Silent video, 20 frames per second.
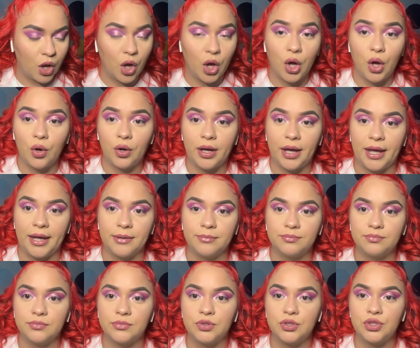Okay,
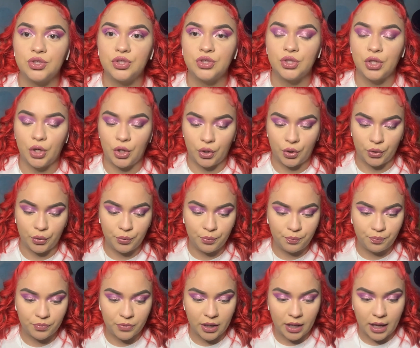so
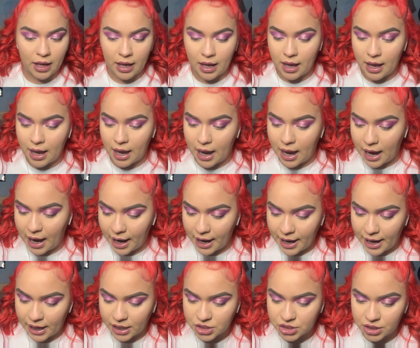I
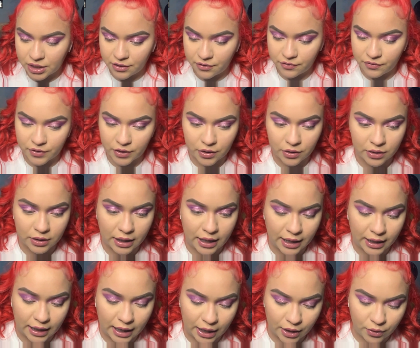actually feel
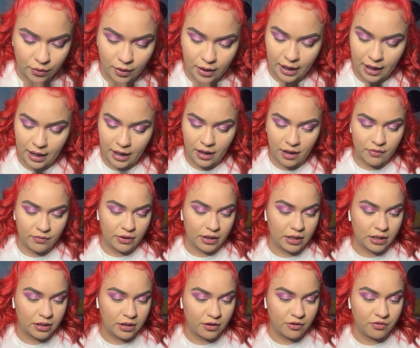like I don't have
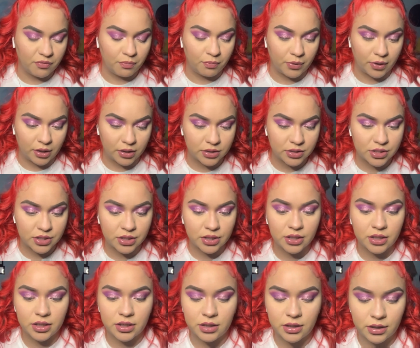enough
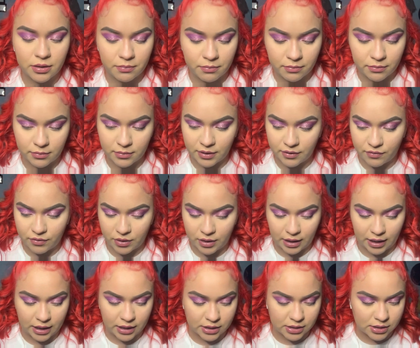bronzer. If you
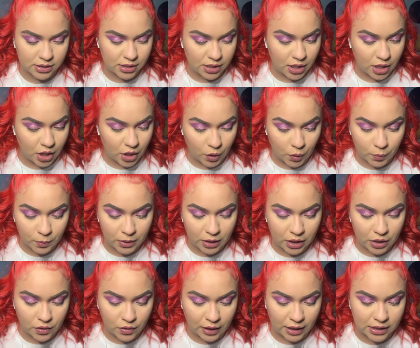guys know
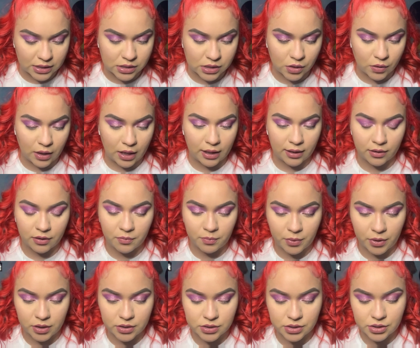me, you guys know I love
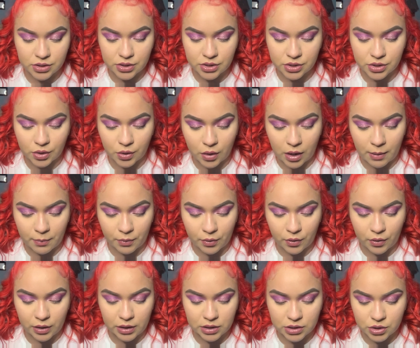bronzer, so I'm
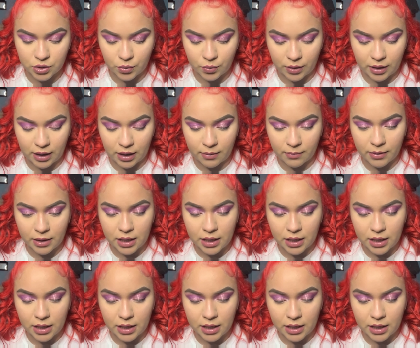going to grab